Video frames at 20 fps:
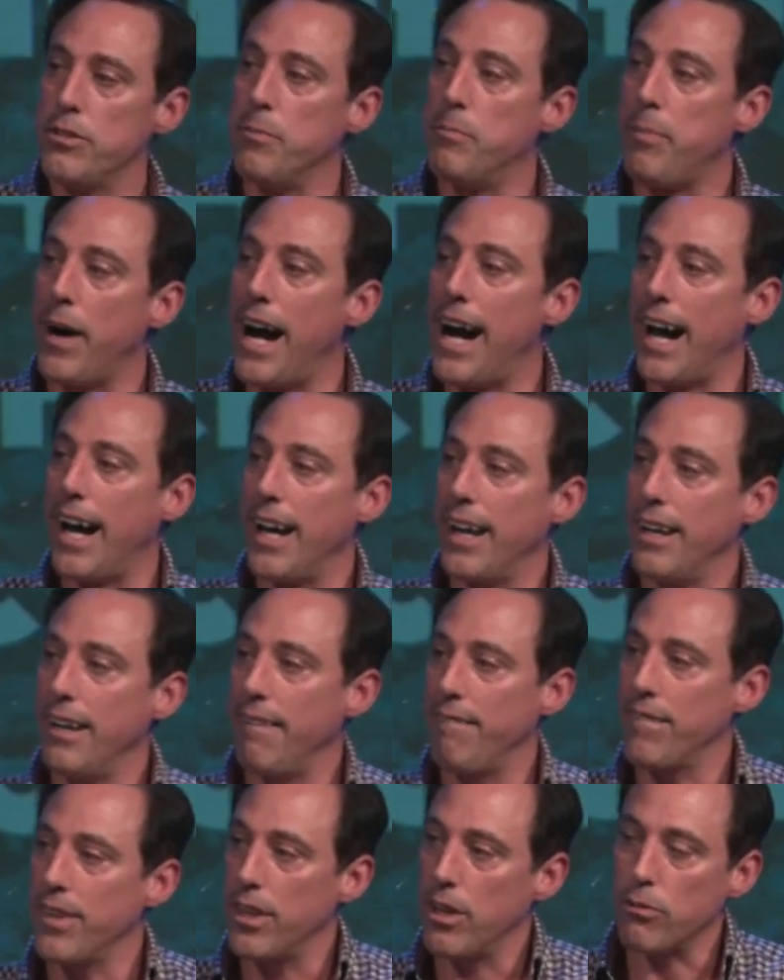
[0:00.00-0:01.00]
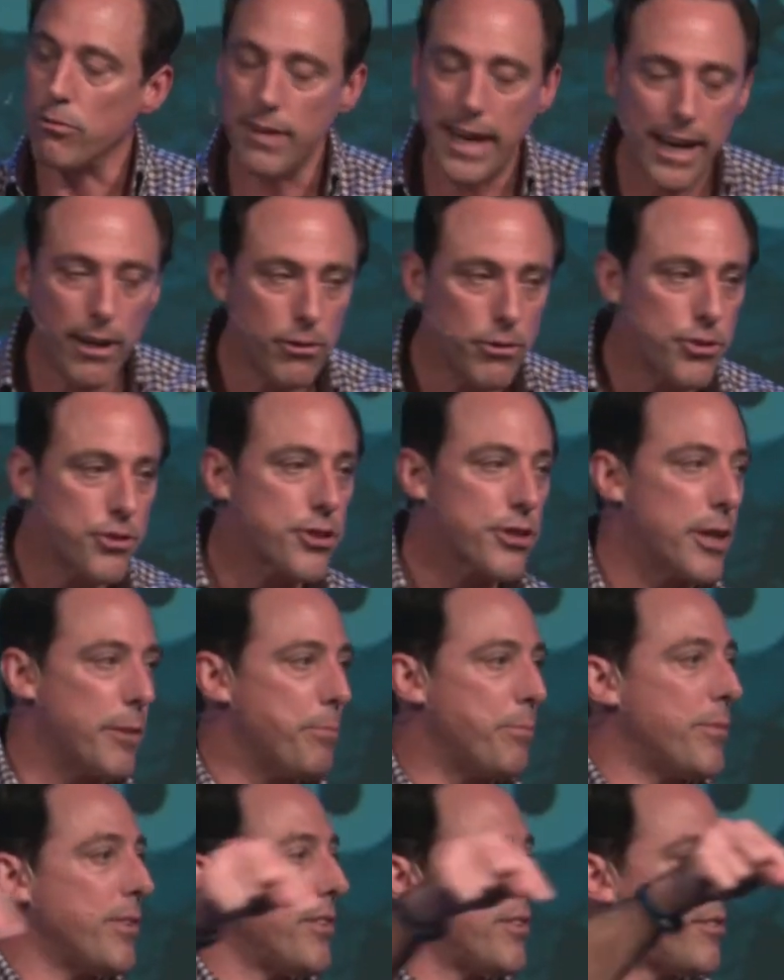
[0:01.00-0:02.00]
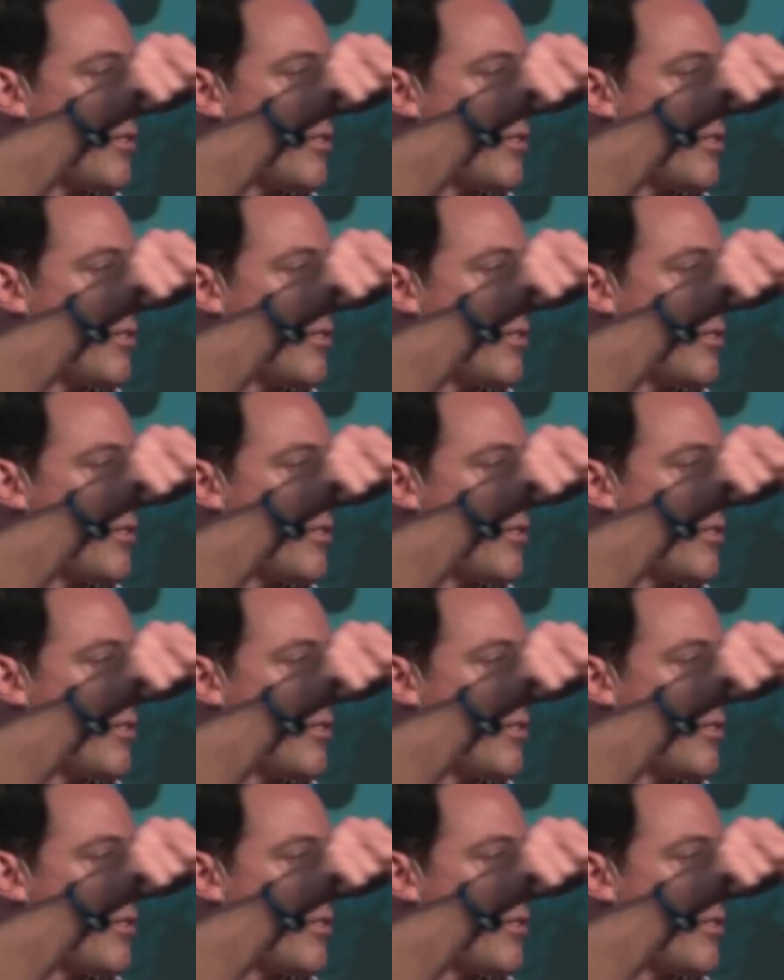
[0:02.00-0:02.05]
to buy a round-trip